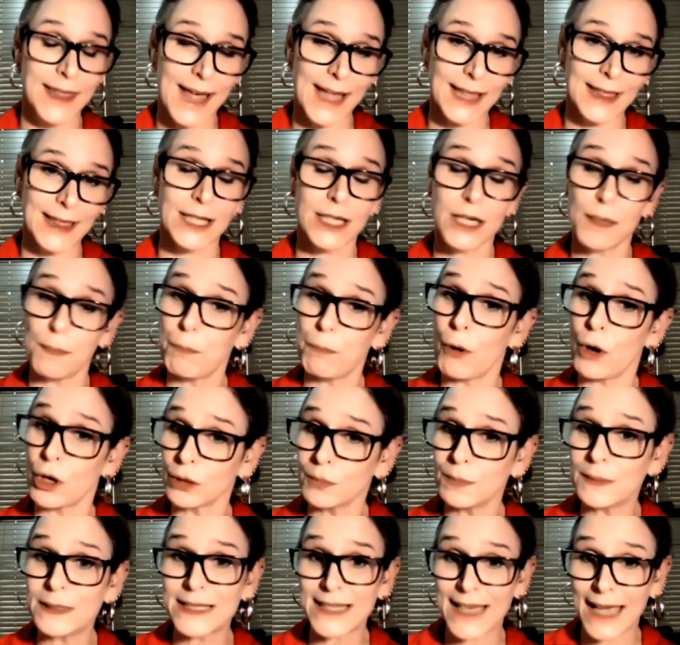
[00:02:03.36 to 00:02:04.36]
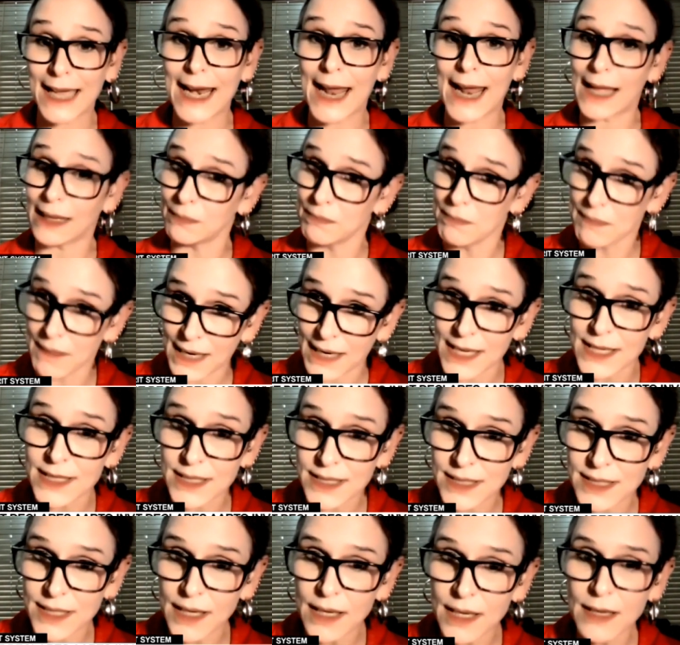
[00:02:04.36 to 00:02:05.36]
that the department can
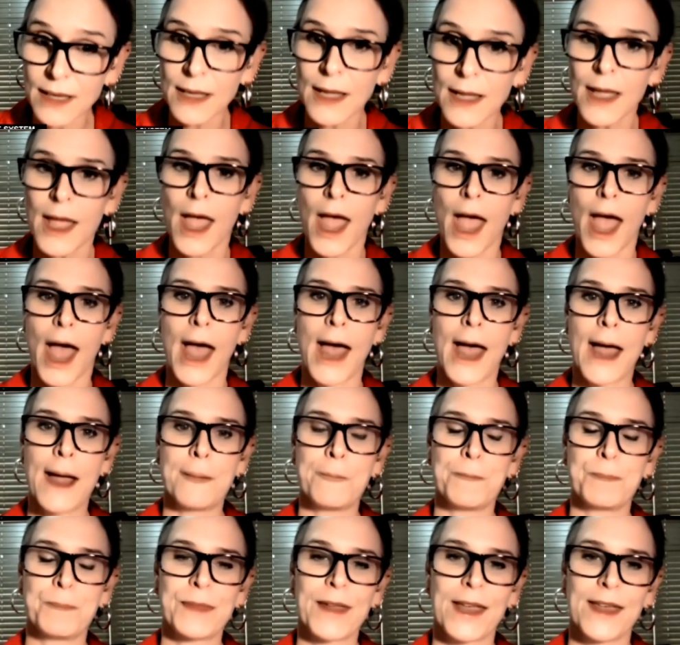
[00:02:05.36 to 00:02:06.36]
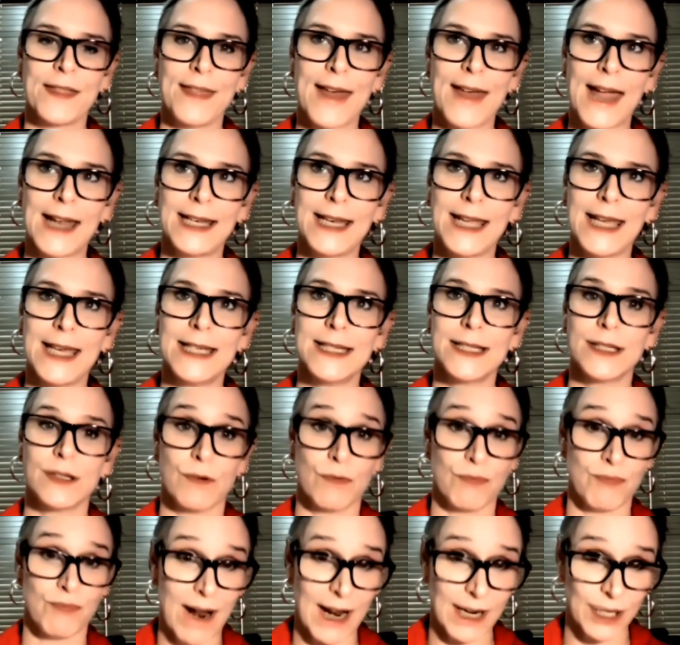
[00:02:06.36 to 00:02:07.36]
administer um, that
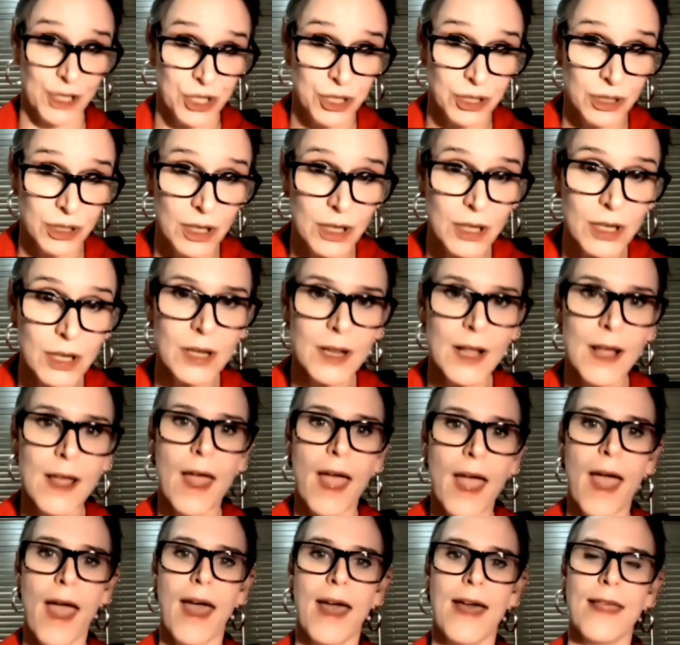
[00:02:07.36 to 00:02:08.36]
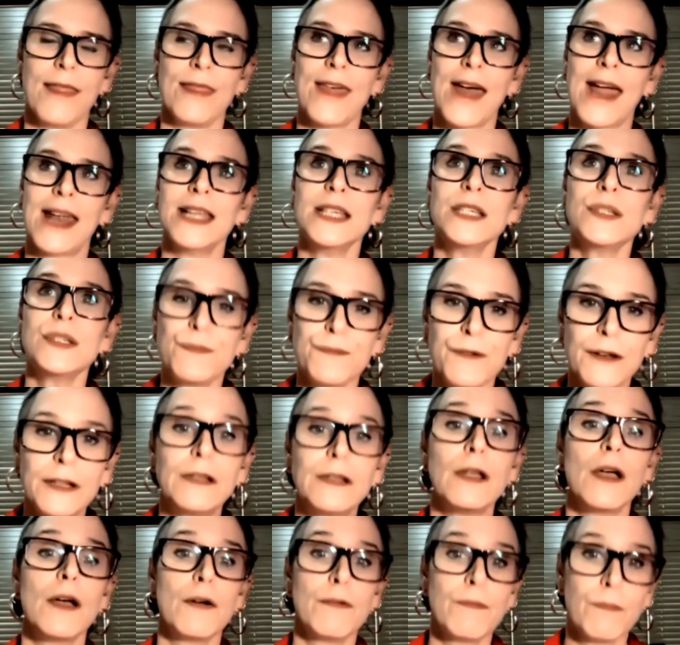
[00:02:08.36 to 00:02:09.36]
is rational and that is
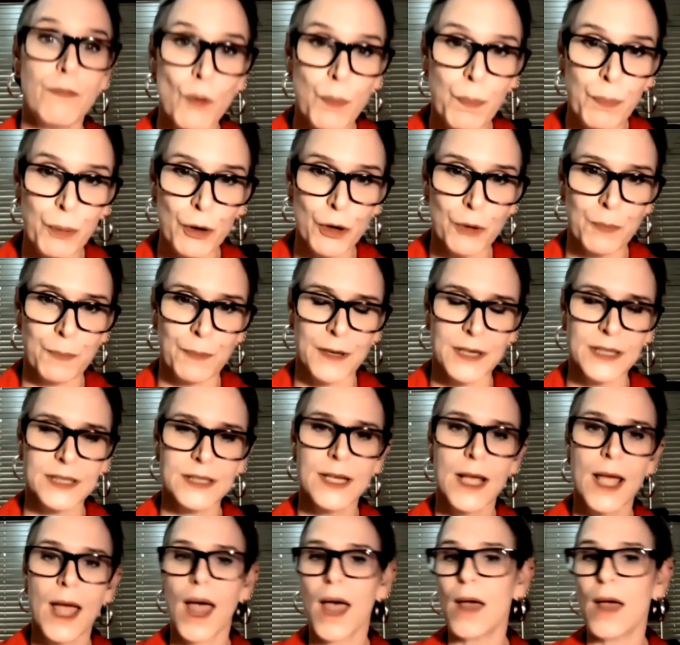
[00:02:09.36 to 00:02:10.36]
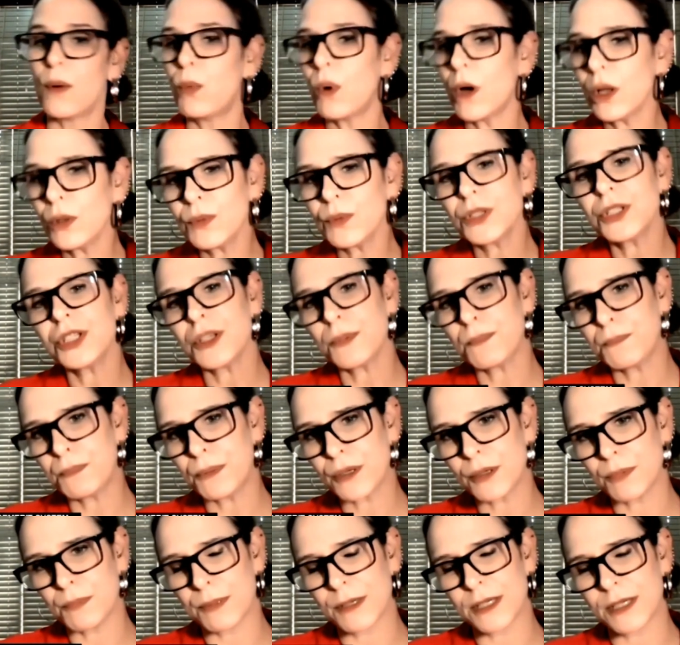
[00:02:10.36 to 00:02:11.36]
fit for purpose. And what was the
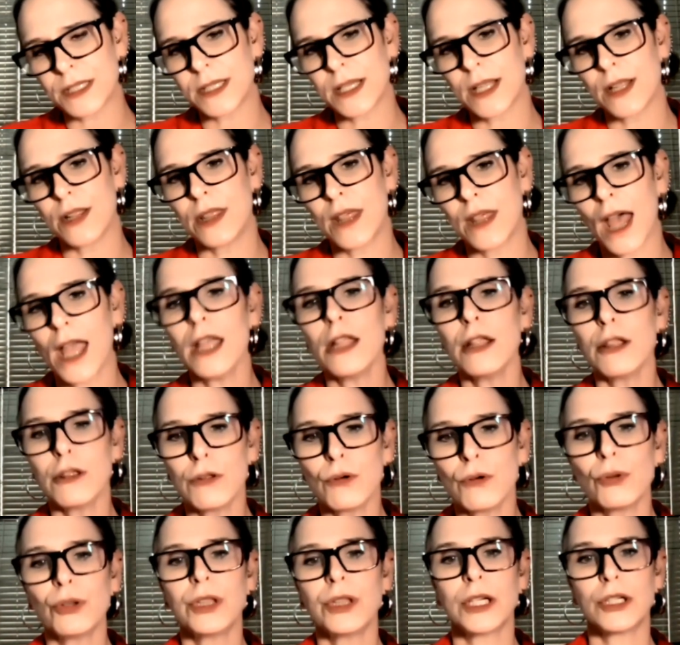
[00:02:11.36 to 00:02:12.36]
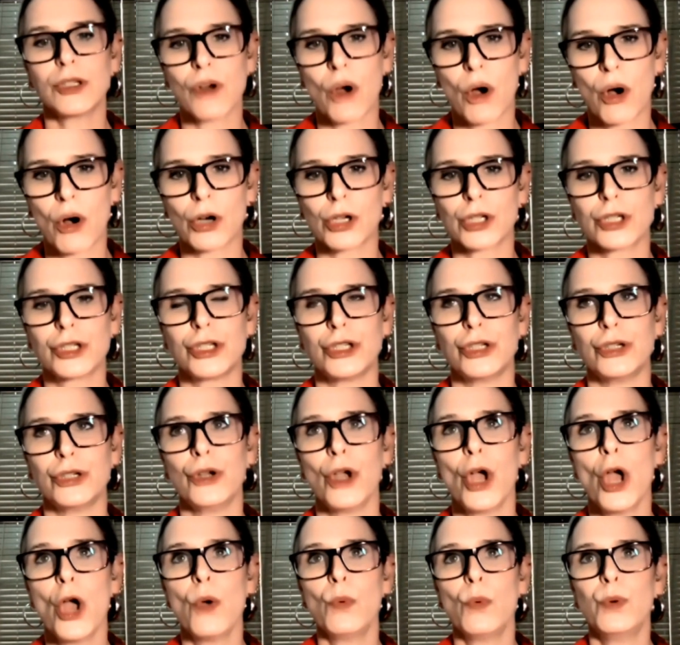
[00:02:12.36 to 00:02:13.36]
purpose? They thought that
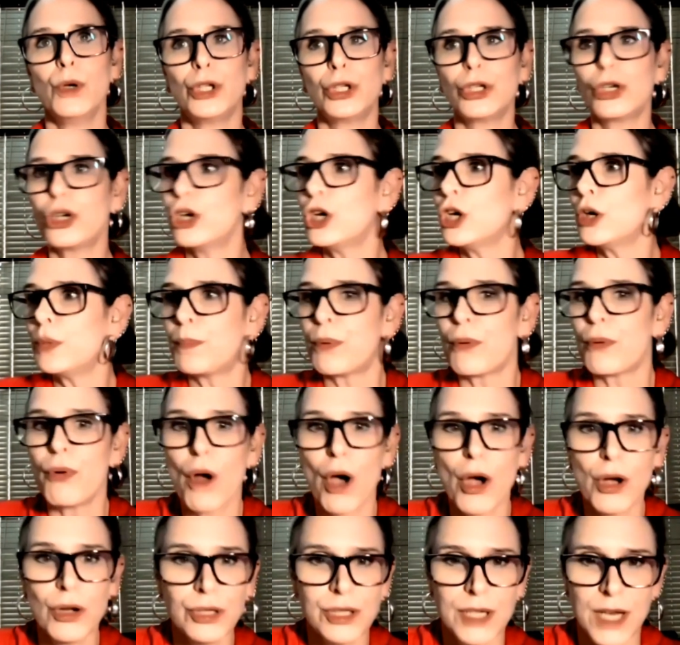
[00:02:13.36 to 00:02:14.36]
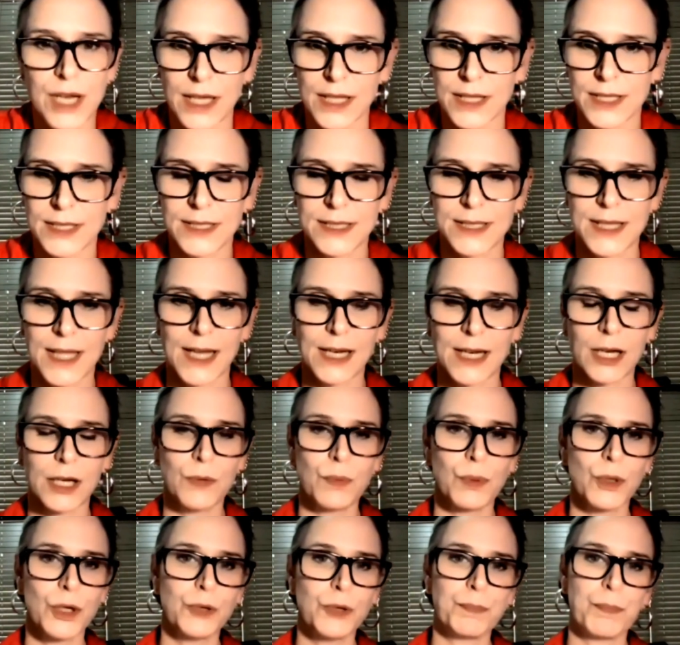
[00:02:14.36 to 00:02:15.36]
AARTO would curb road deaths, that
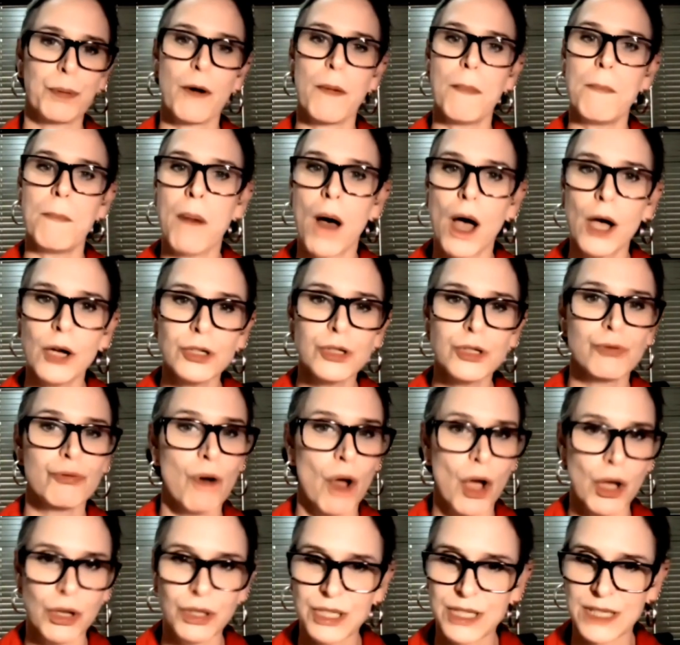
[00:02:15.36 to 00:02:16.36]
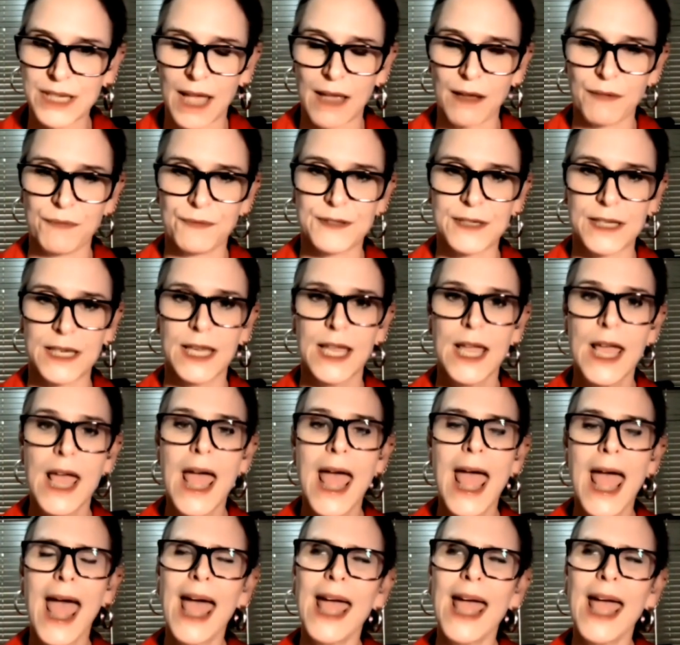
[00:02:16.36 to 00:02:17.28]
it would promote road safety.